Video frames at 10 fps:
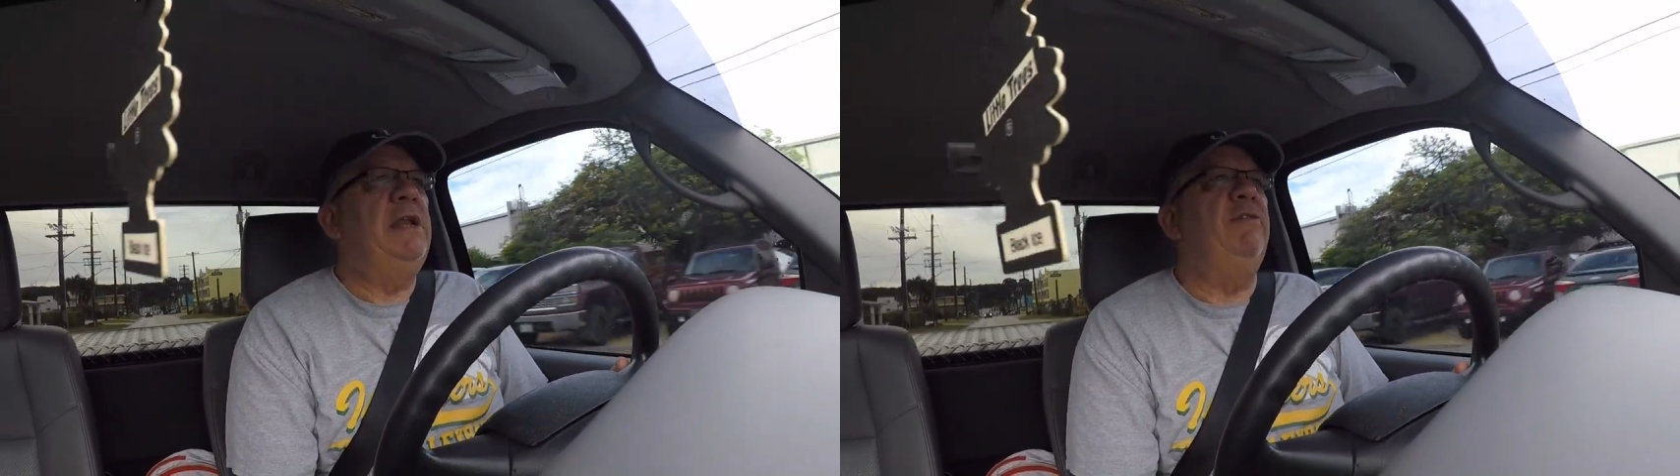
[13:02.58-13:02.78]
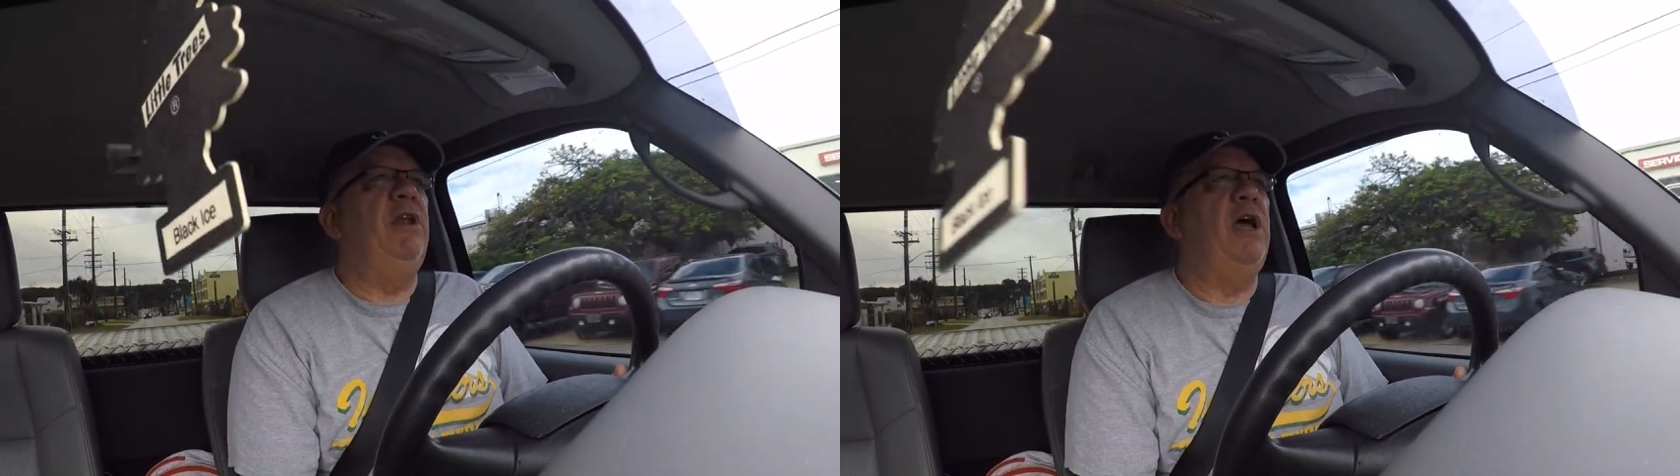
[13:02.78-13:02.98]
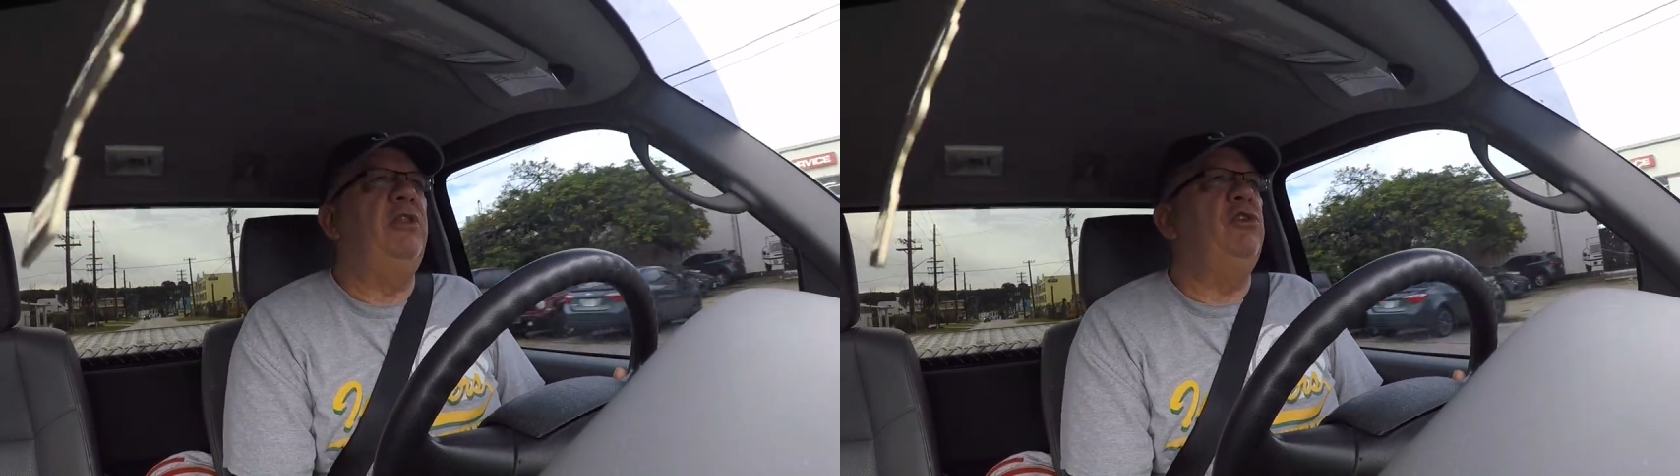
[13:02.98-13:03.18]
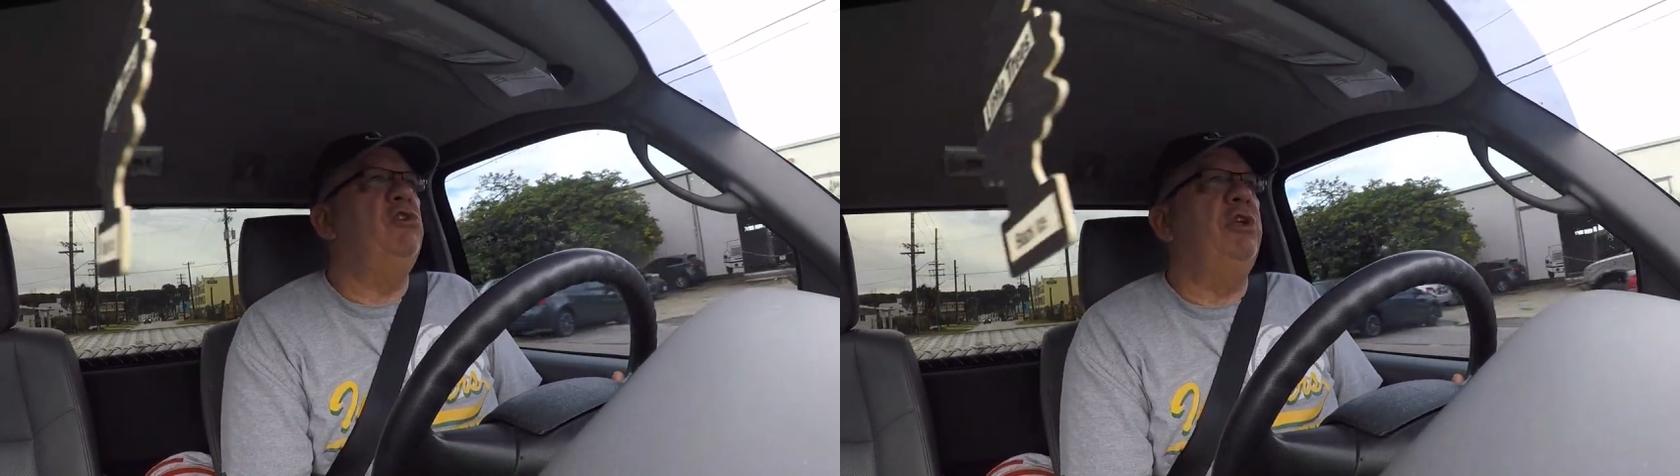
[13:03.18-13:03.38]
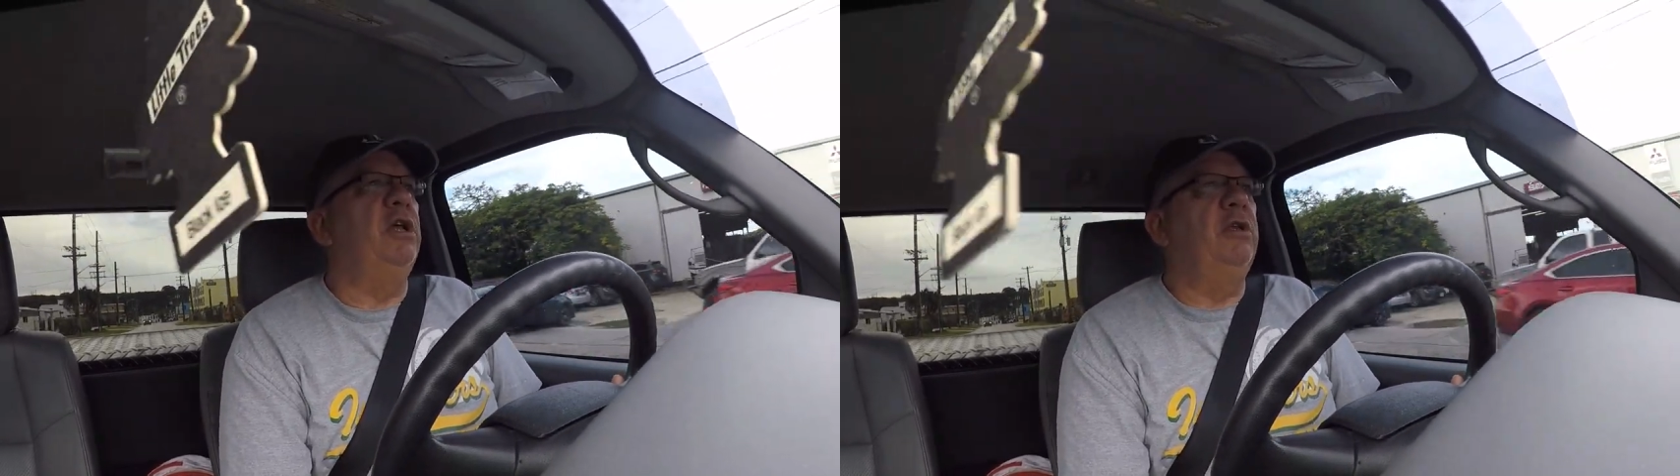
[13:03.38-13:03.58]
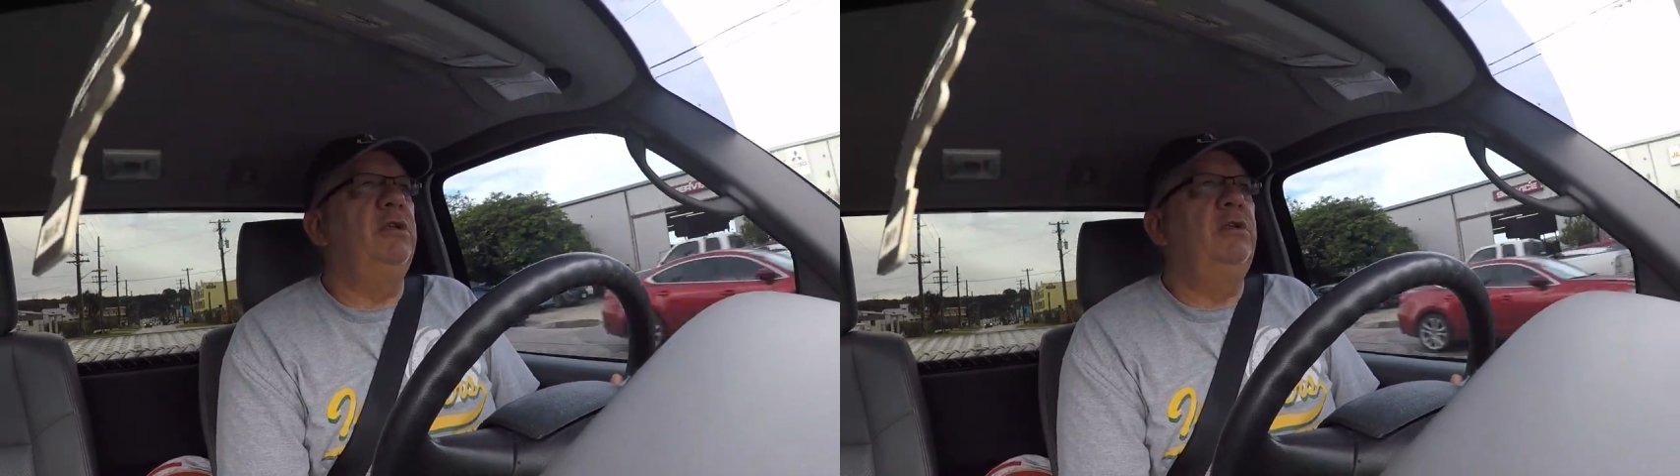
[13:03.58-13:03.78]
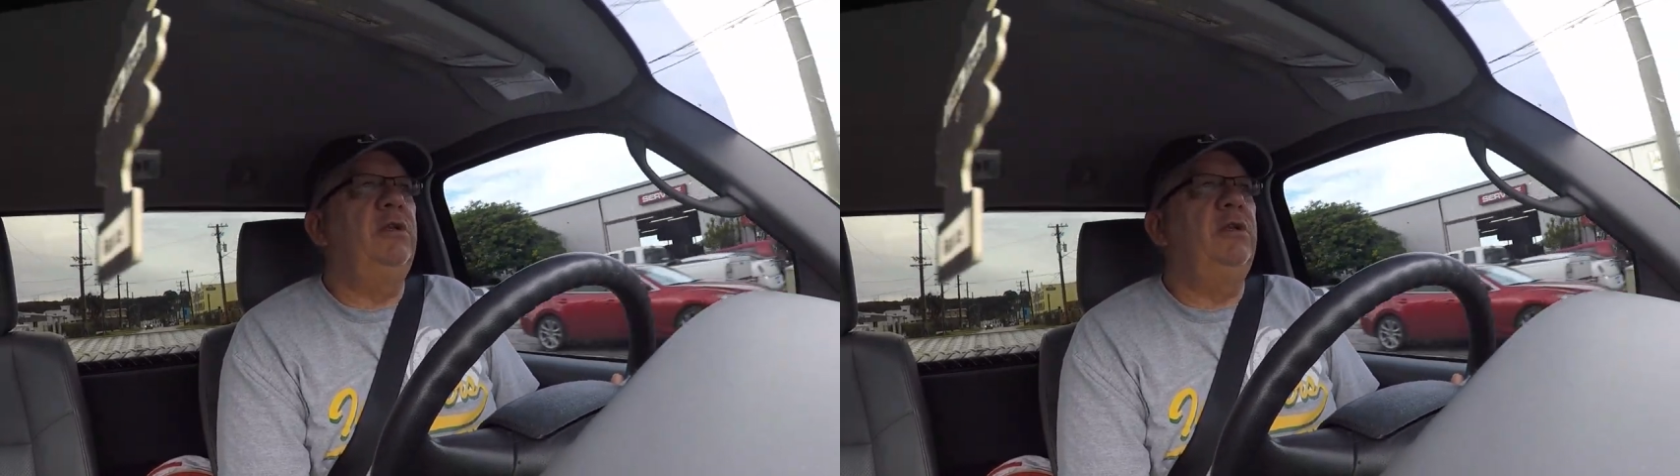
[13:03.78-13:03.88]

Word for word: not even nine thirty yet.